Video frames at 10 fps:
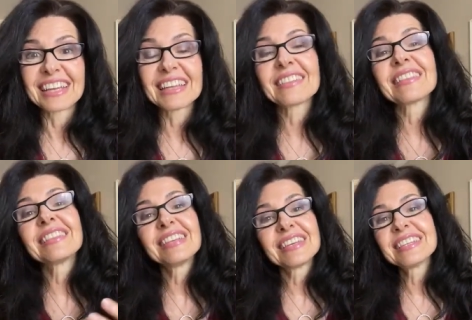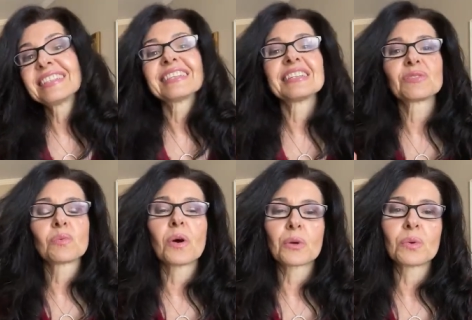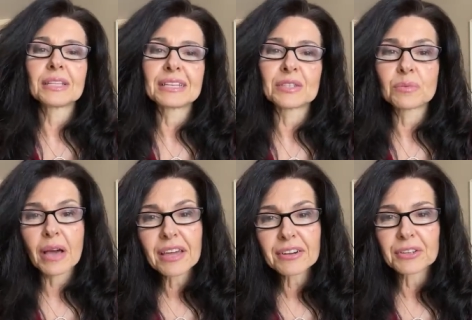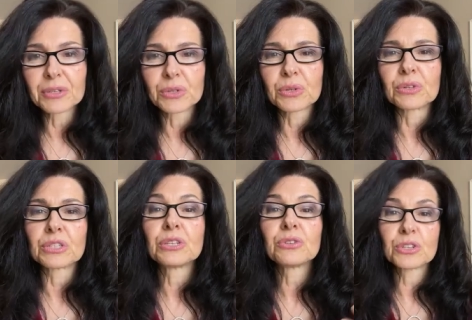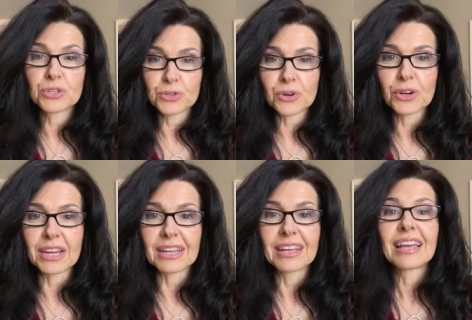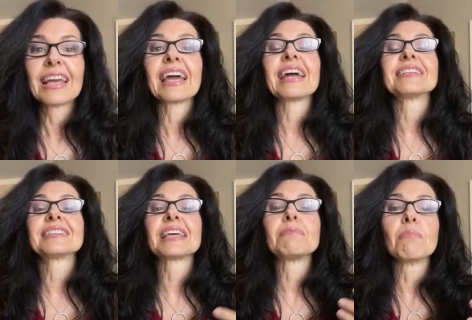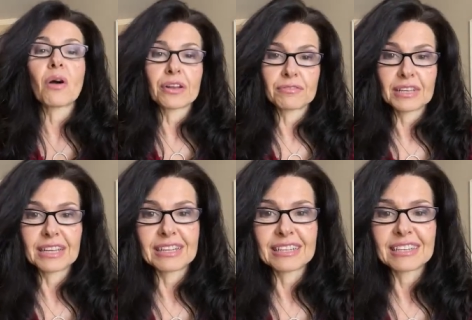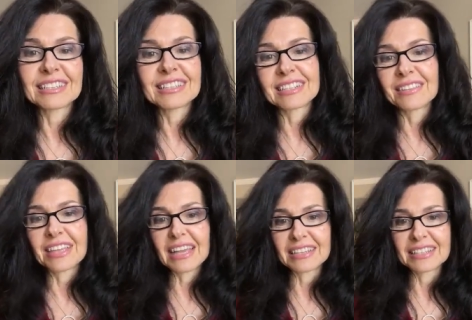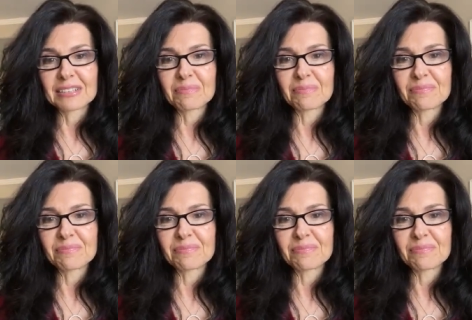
And this is what will inspire you to continue the journey and stay motivated until the end.